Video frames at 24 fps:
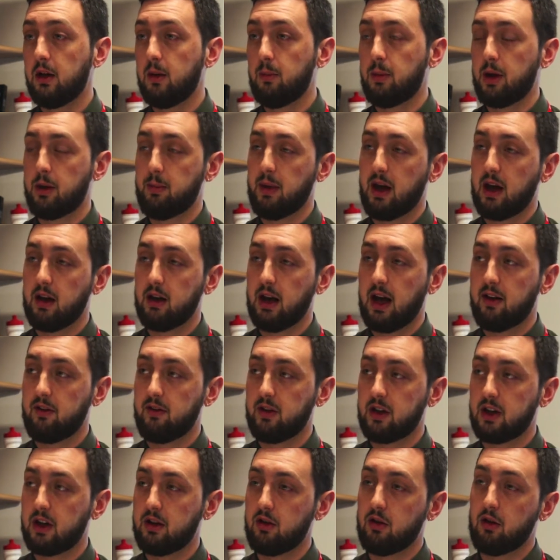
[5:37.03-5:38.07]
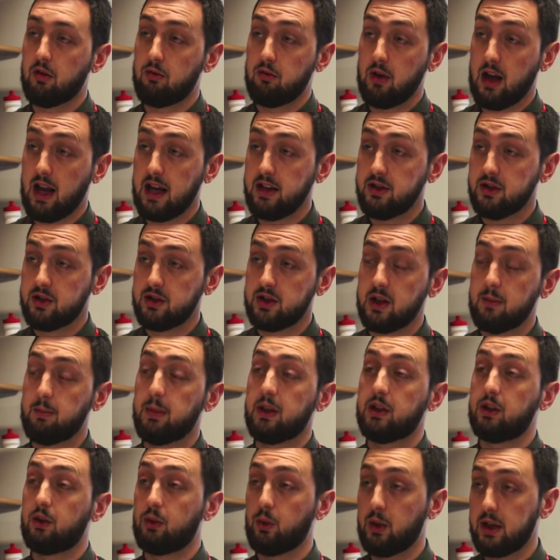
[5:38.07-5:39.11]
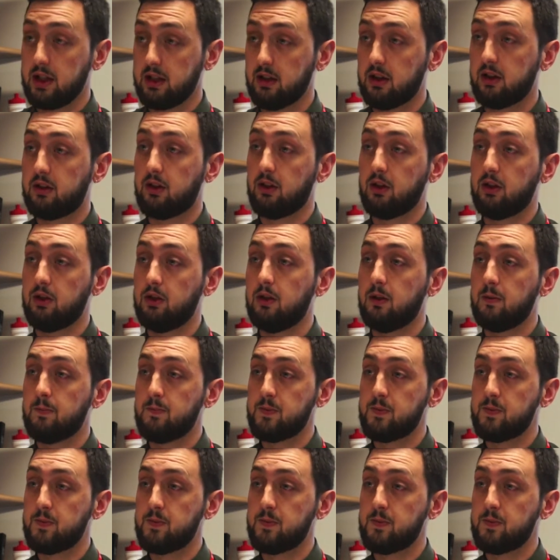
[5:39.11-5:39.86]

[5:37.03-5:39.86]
but about having a relationship between the two.